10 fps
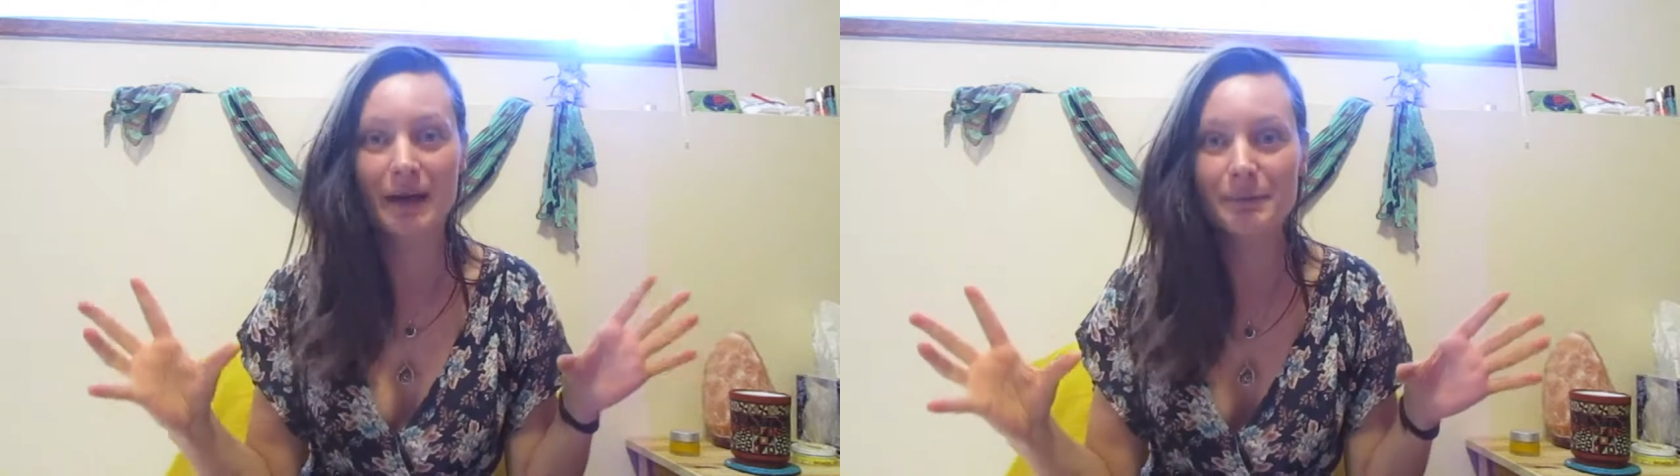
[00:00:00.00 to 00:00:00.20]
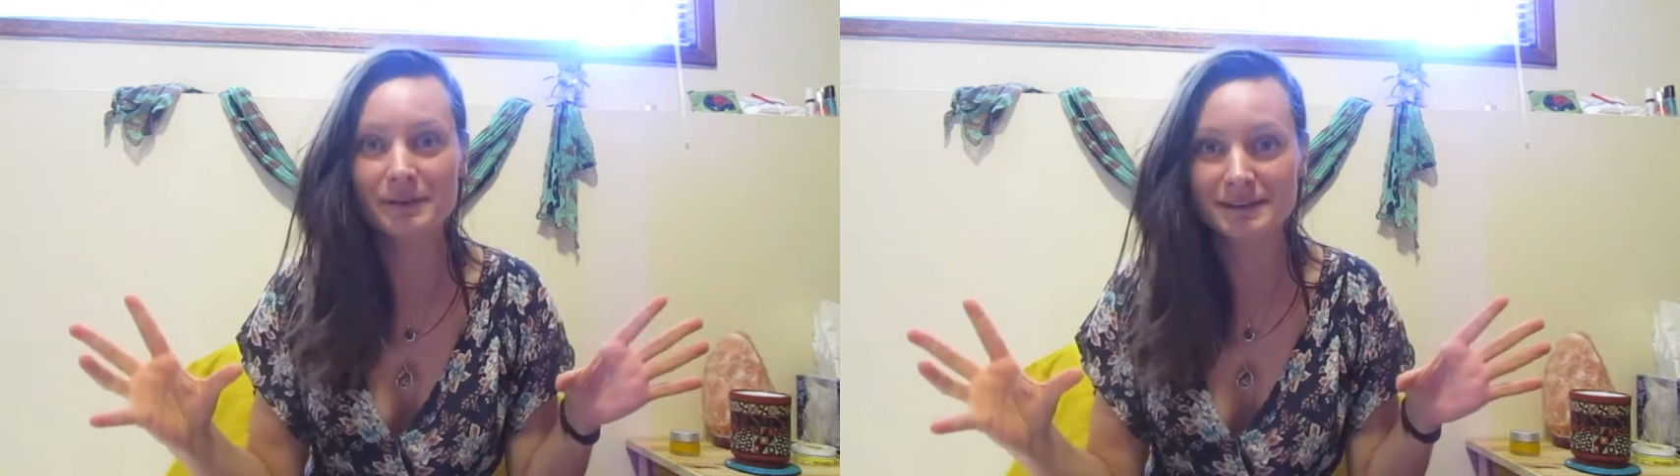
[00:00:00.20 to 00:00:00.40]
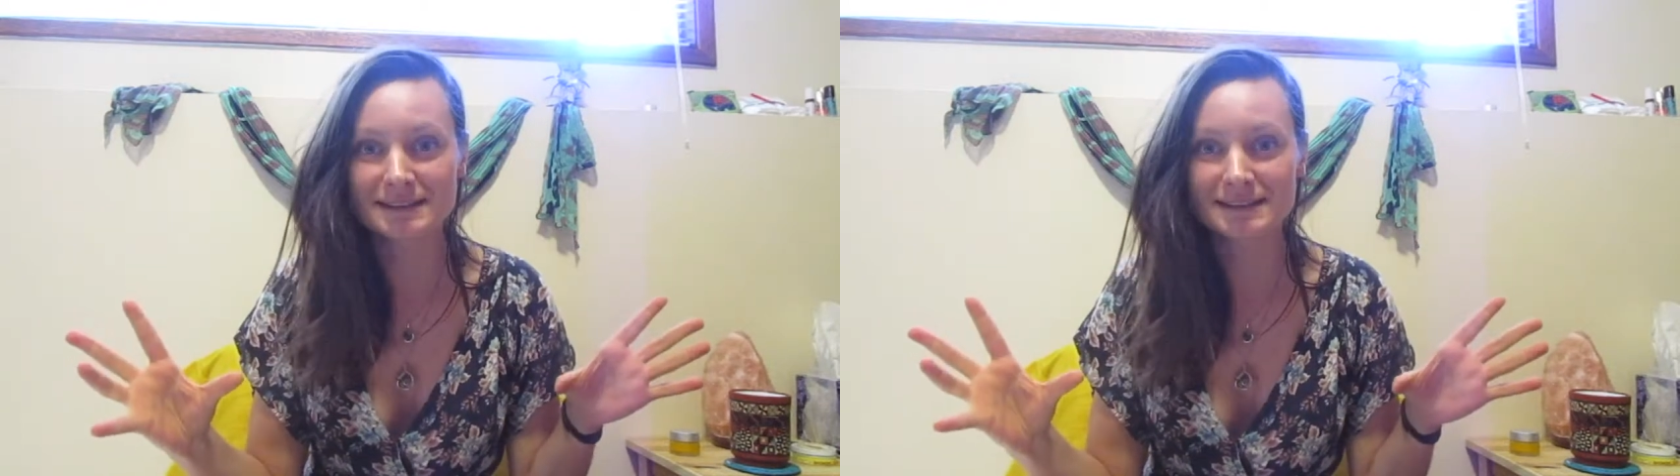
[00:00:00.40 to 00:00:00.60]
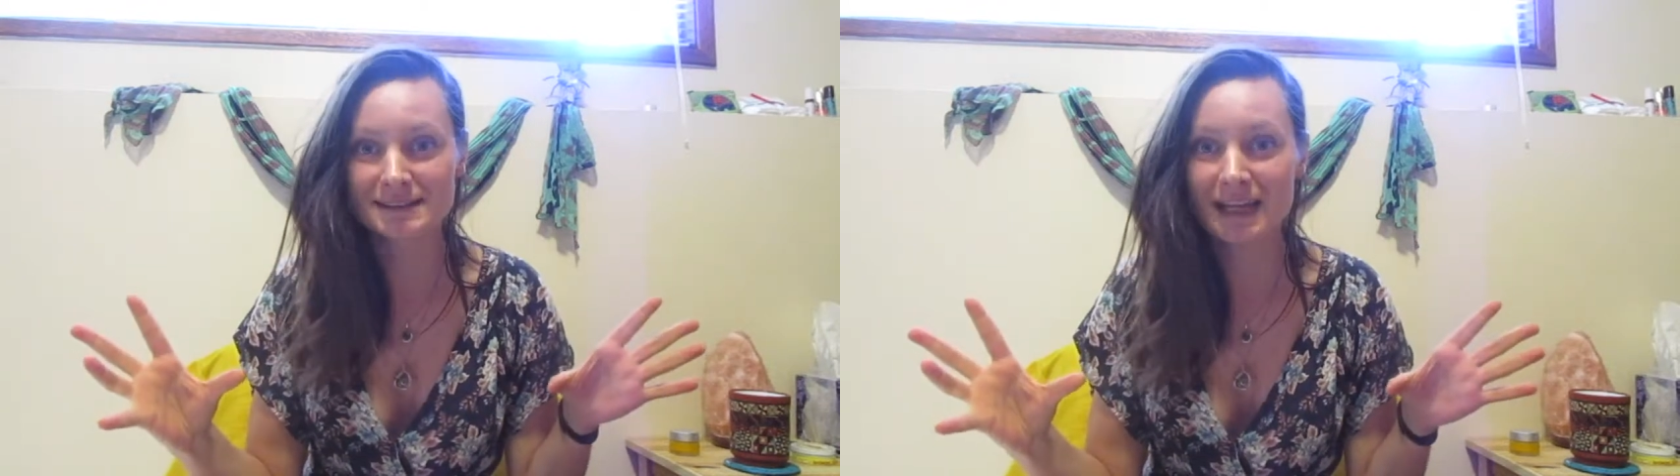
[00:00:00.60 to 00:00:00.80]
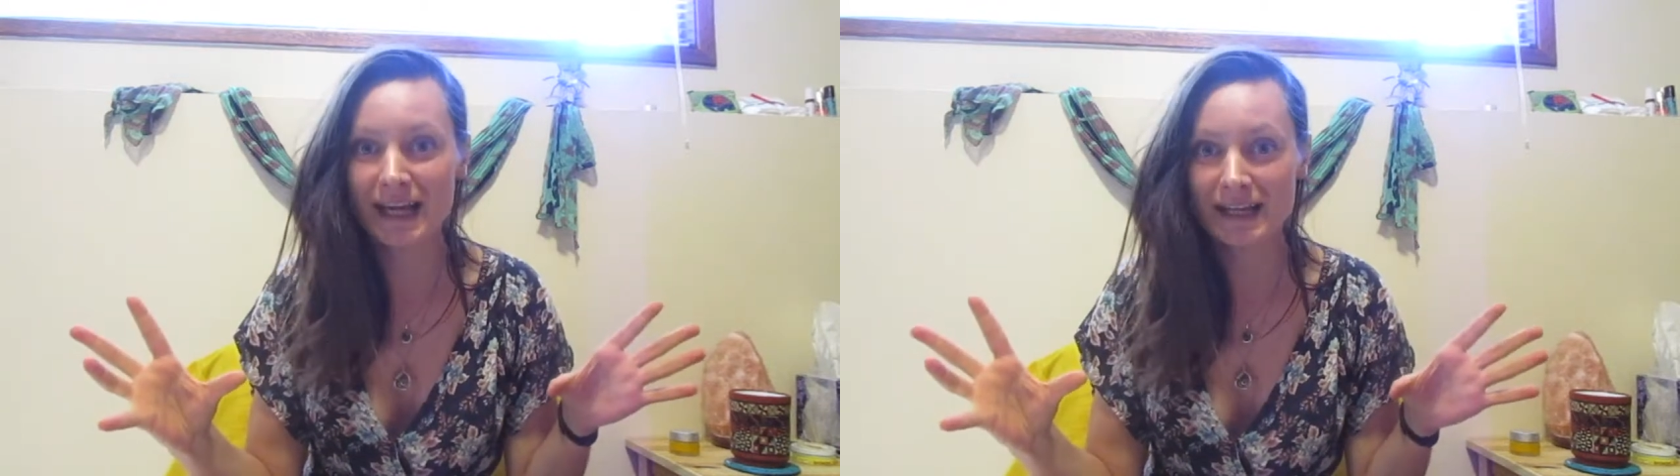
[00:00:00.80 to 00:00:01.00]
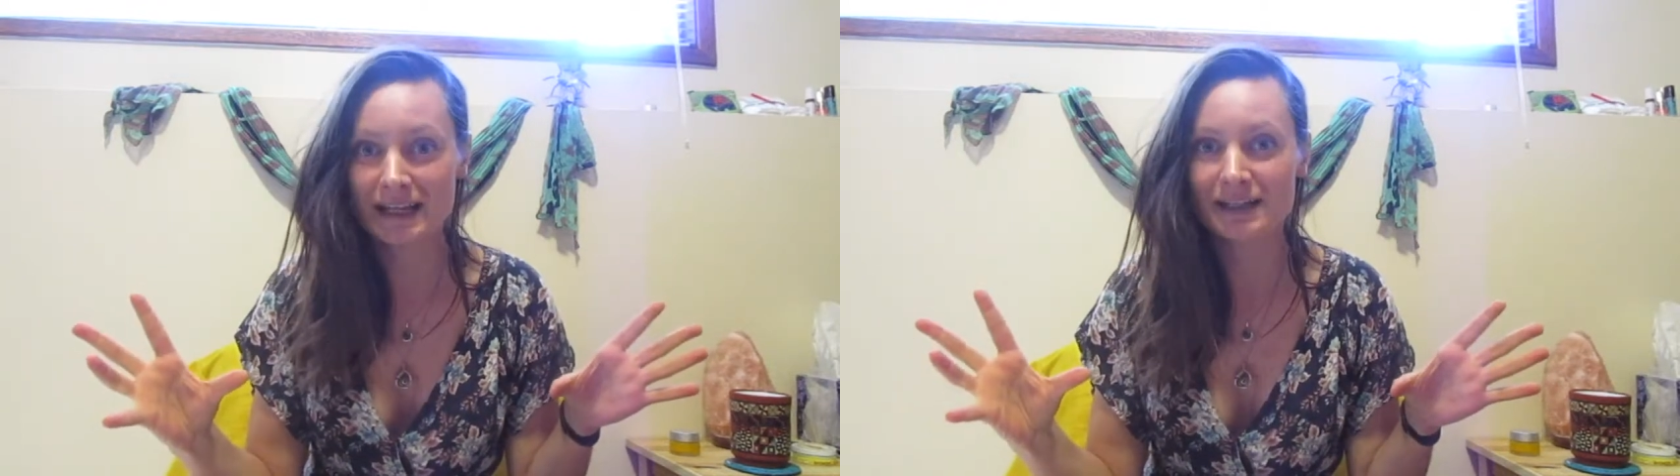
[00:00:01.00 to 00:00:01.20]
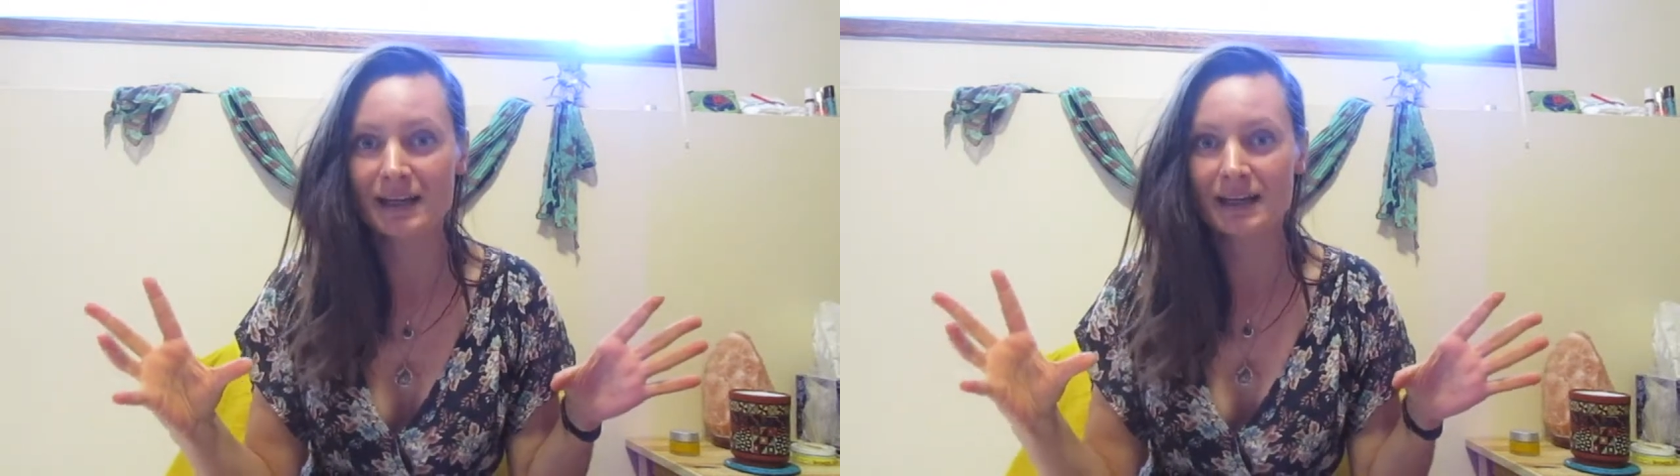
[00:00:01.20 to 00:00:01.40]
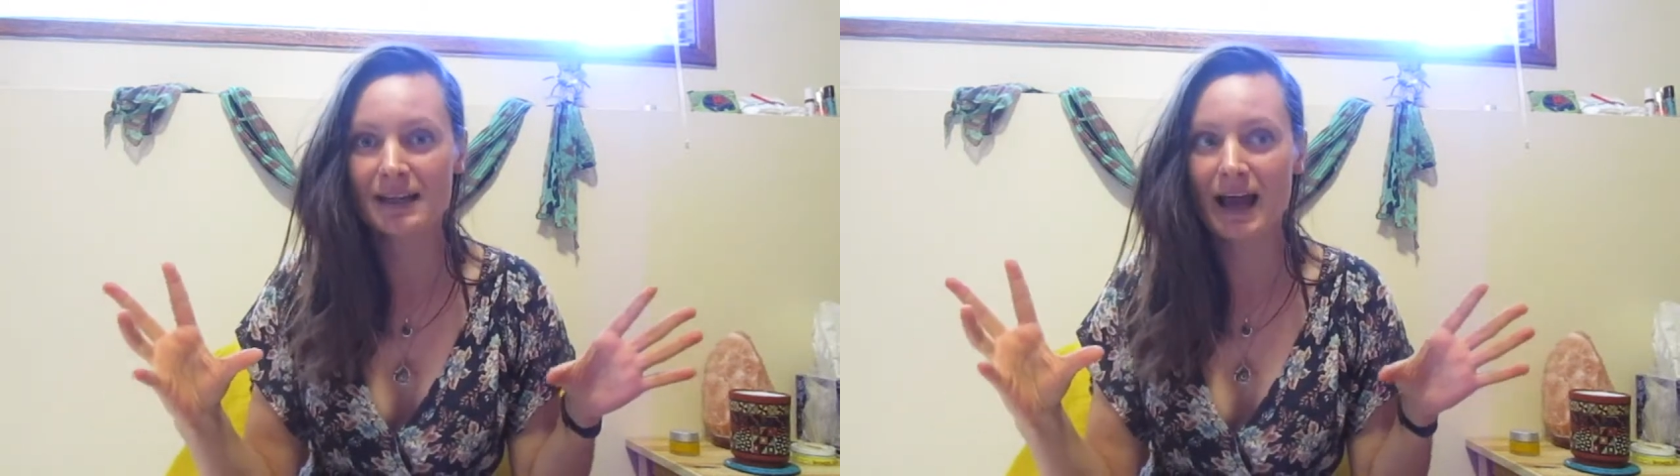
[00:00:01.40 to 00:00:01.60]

capitalist society,